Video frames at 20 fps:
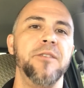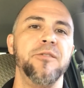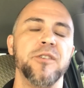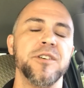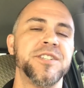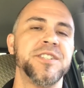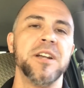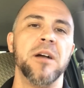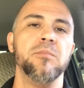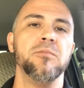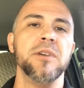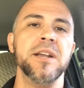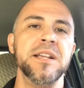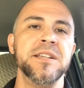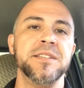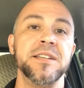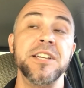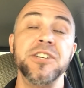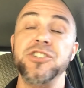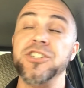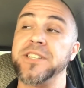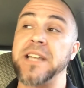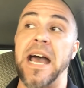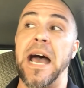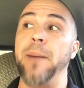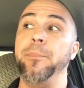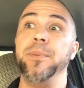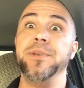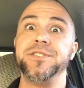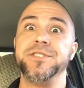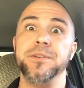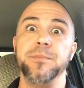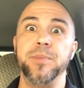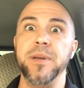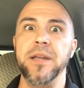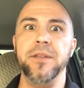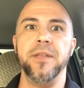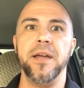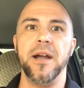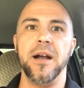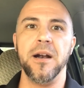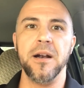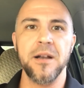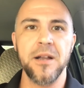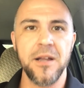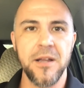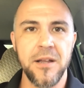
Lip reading: For some reason, he just happens to be there.